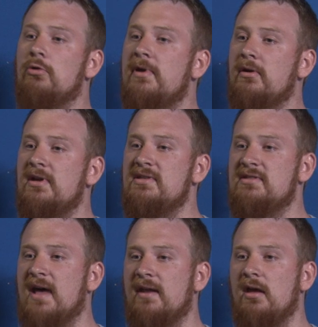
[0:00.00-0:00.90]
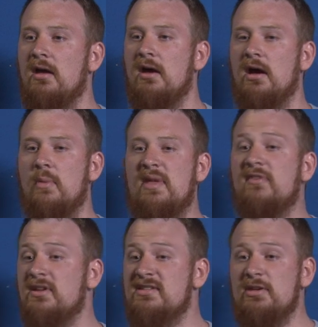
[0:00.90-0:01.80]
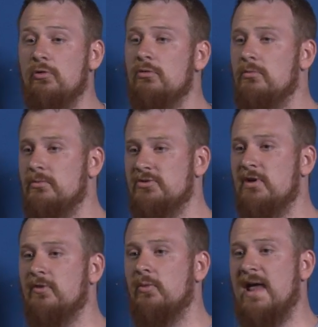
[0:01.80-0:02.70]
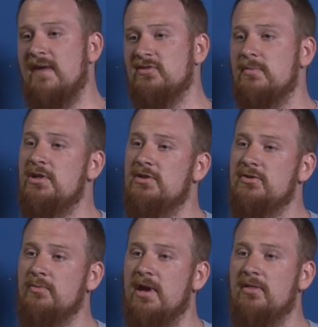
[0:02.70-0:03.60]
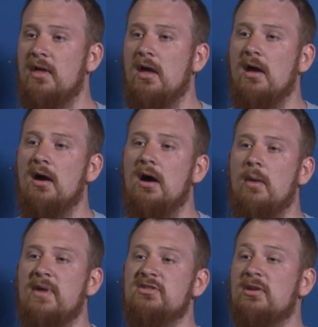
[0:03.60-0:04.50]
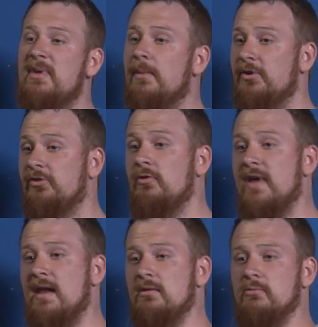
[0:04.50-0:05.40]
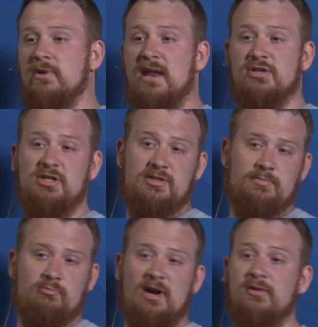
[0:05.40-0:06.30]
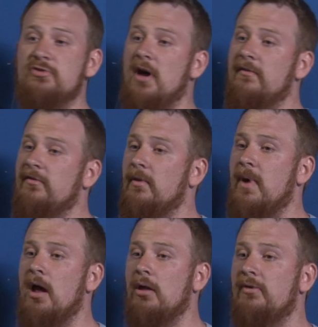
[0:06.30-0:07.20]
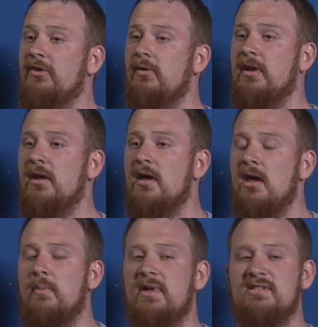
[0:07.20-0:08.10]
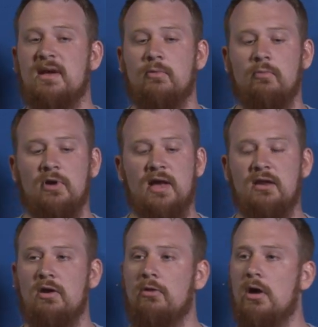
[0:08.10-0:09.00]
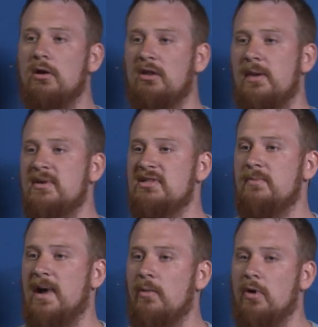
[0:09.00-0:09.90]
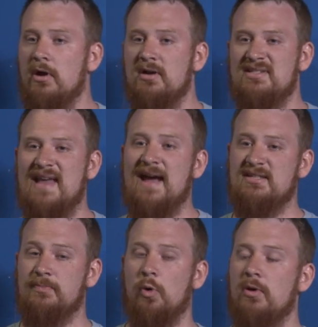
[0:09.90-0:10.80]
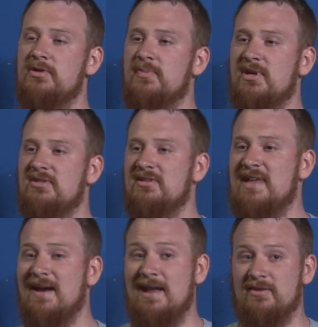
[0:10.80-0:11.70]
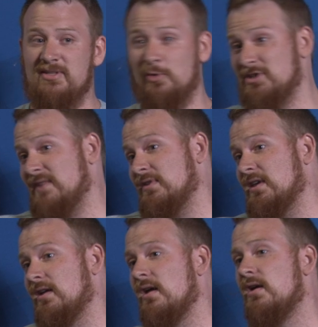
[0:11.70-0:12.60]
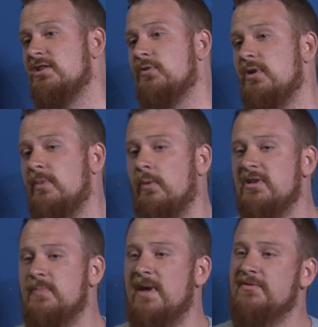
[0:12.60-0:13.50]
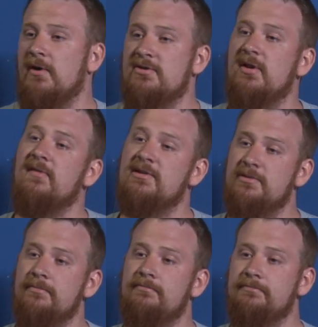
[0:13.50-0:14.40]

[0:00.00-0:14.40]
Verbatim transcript: queries that um, even on SQL Server would have some issues with. Um, and so to be able to do that, and we can actually just write the resolver for Apollo and do it, means that we're kind of no longer limited by what our stack supports because our stack now supports everything. So we can build what's best for our service.